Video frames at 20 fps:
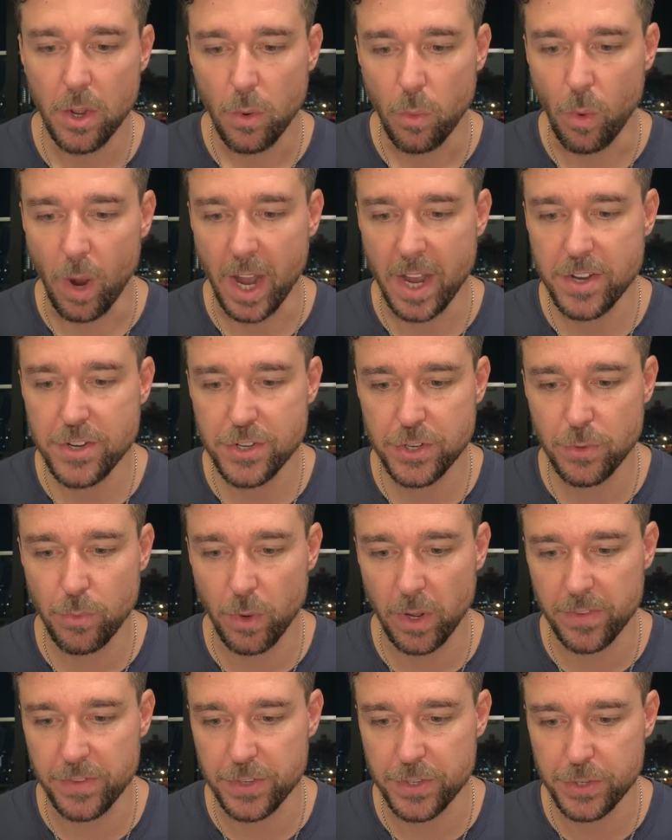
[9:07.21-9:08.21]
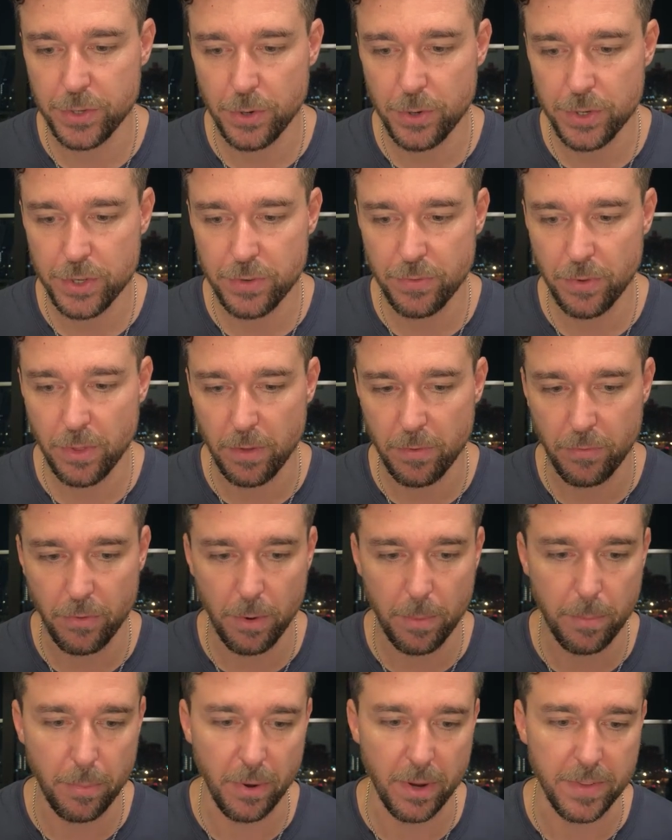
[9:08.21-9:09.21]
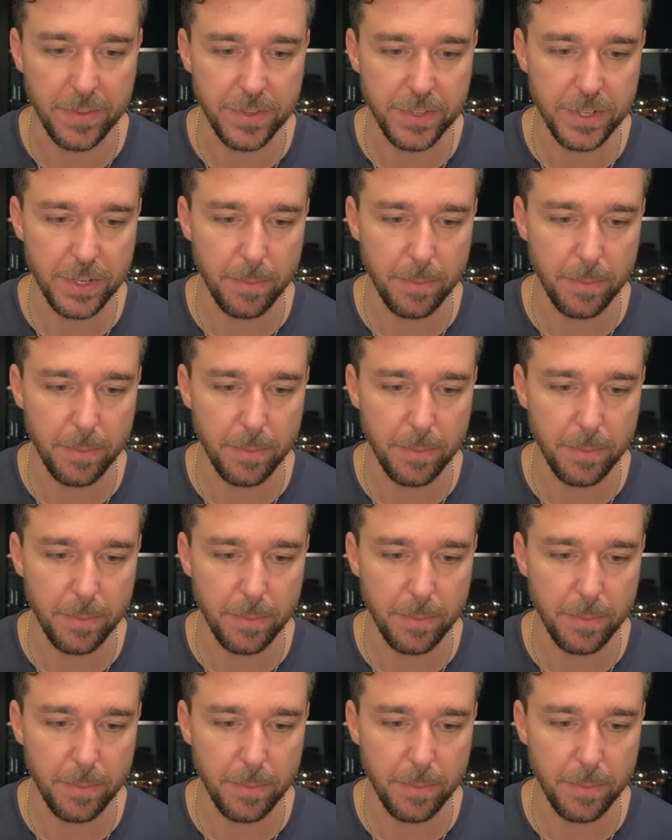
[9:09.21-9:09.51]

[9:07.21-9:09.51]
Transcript: Why should one search for the footprints